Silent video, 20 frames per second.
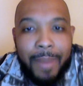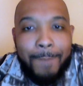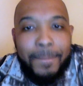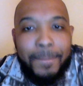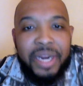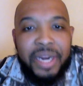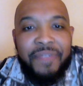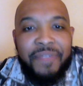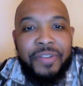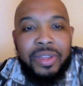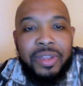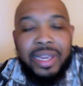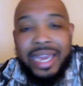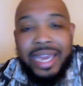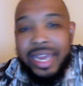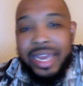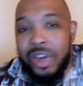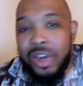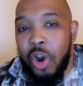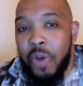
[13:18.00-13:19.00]
But if you look
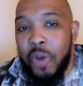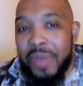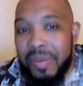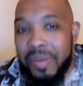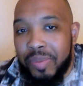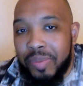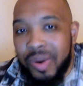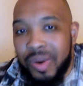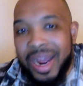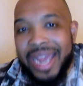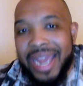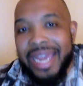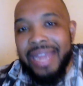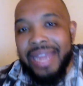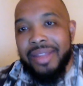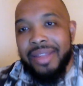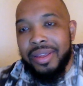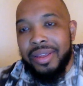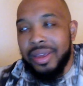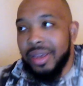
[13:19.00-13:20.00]
at Kobe
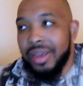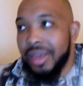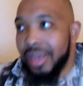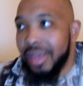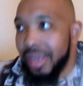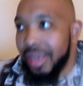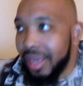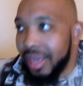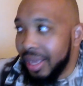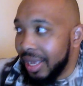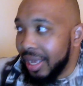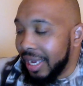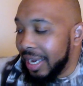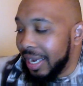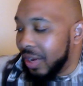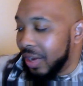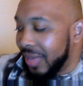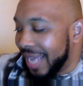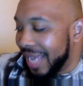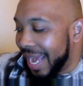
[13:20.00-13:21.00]
Bryant,
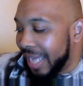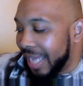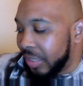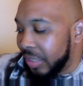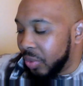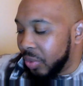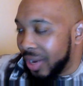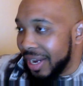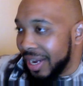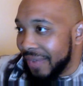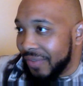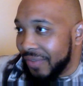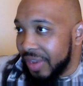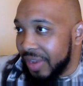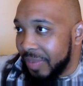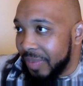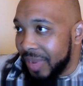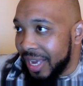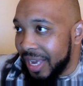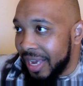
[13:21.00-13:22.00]
he only has 1
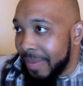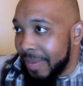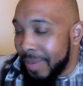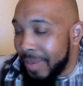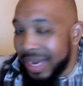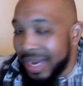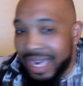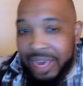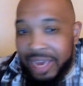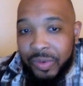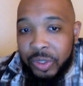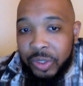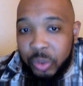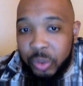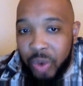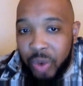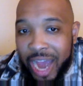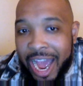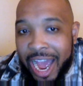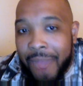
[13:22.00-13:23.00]
MVP, but he was
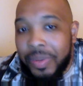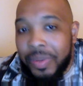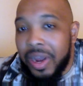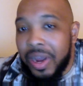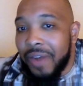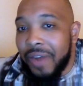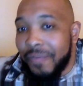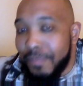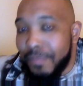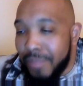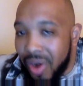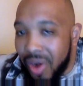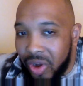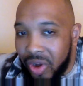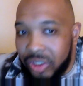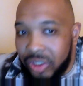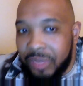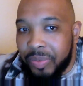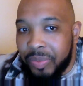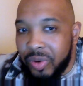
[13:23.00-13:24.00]
robbed of
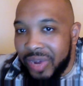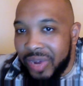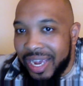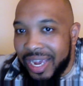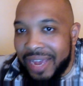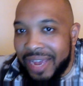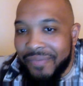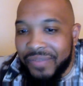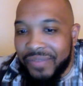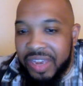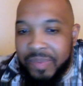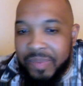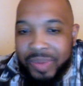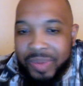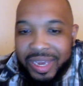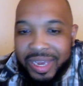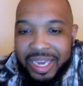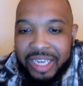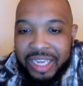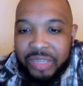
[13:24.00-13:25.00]
multiple
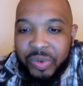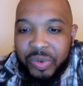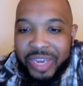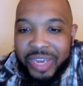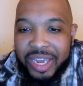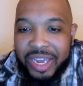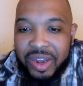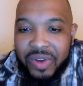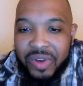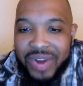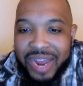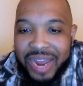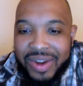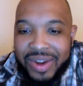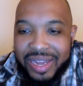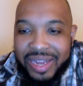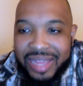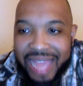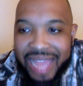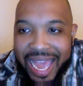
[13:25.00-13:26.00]
MVPs. We could go
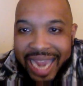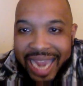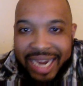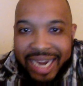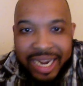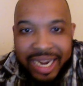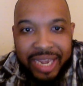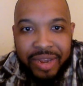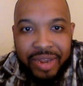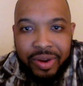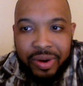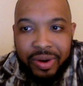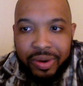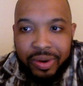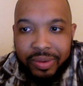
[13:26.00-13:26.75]
down the line here.